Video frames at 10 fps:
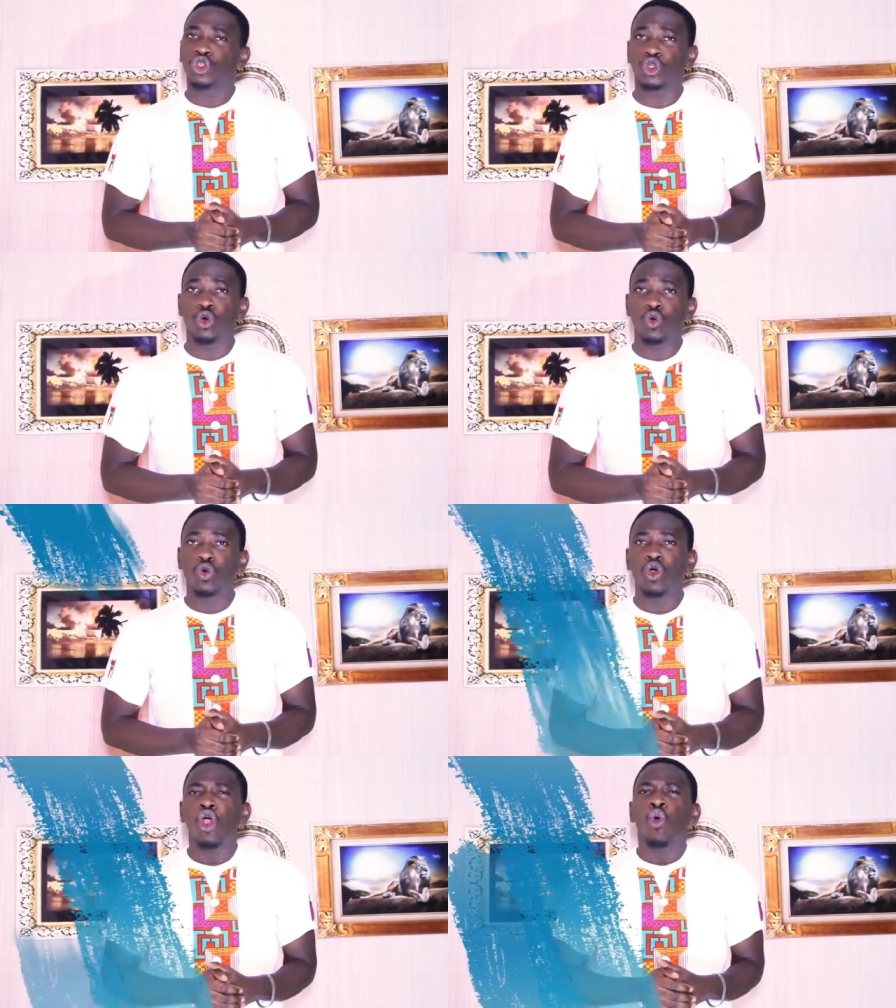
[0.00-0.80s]
So,
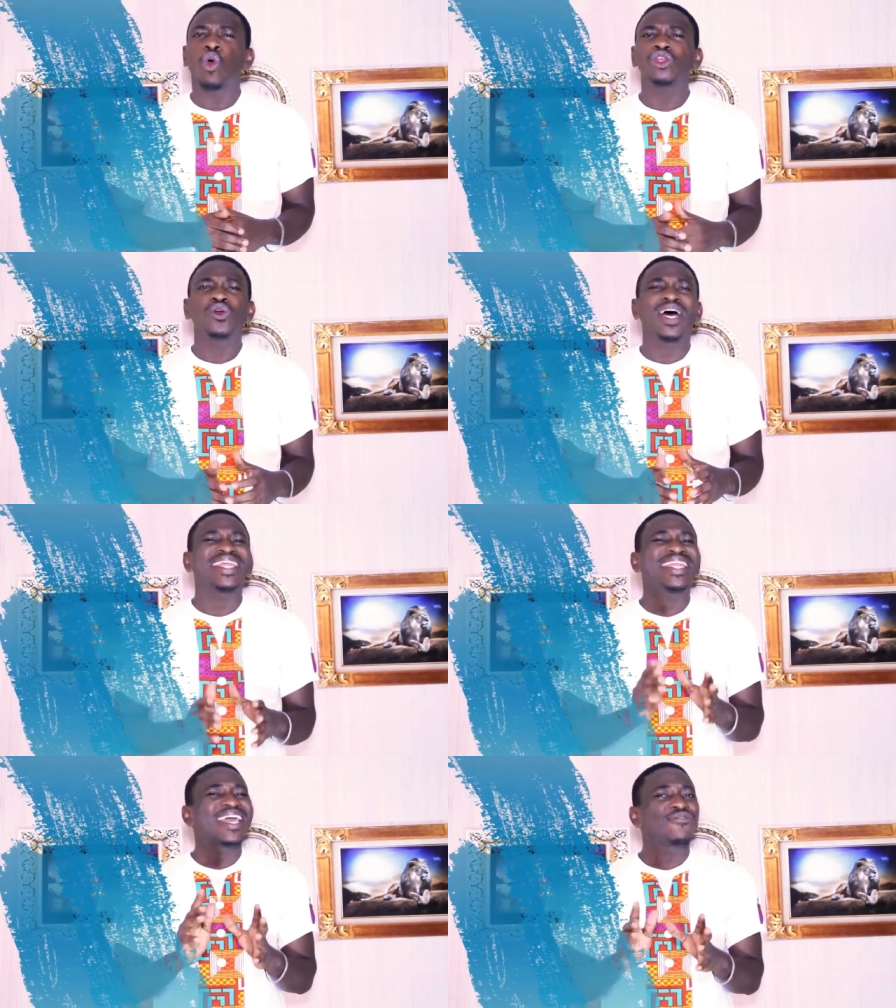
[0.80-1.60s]
what you
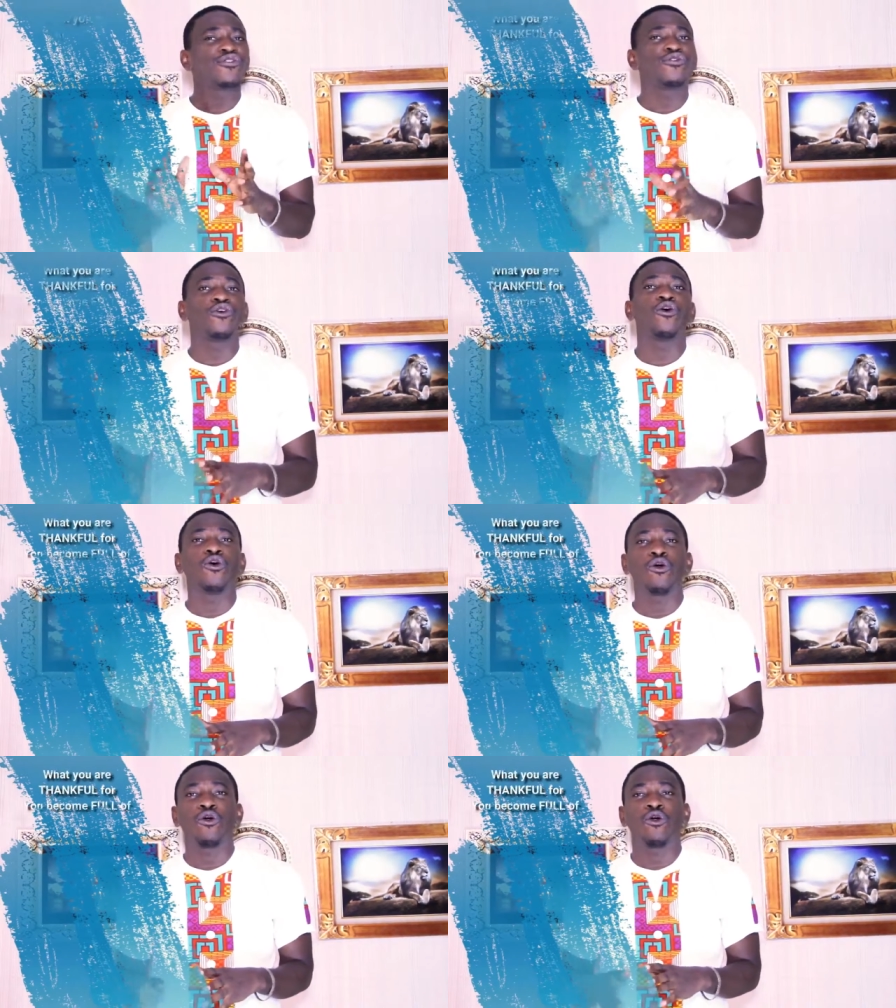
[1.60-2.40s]
are thankful
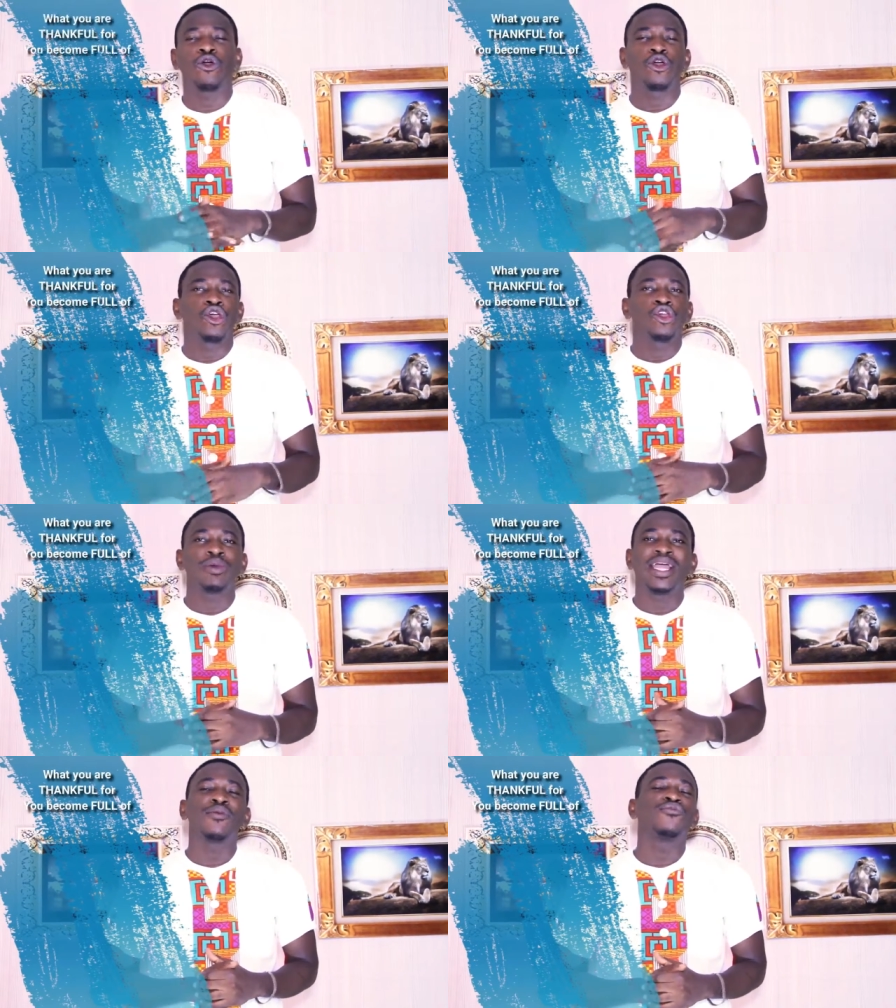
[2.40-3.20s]
for,
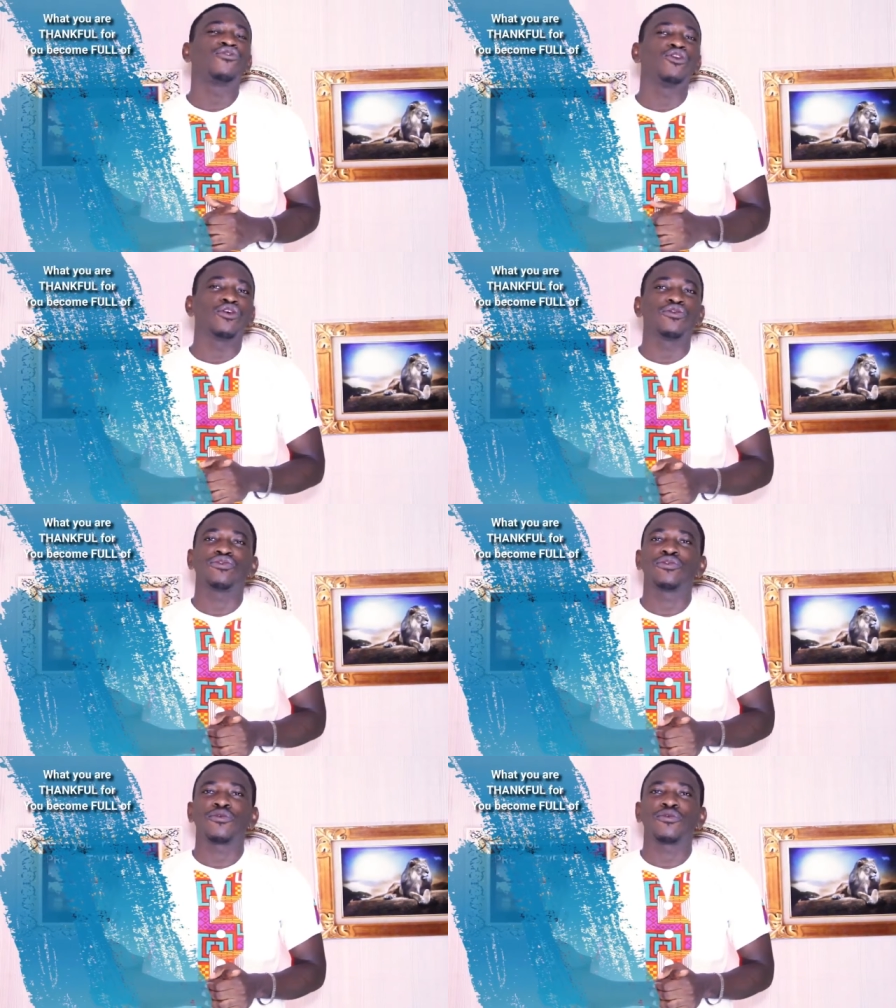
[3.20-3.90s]
you become full of.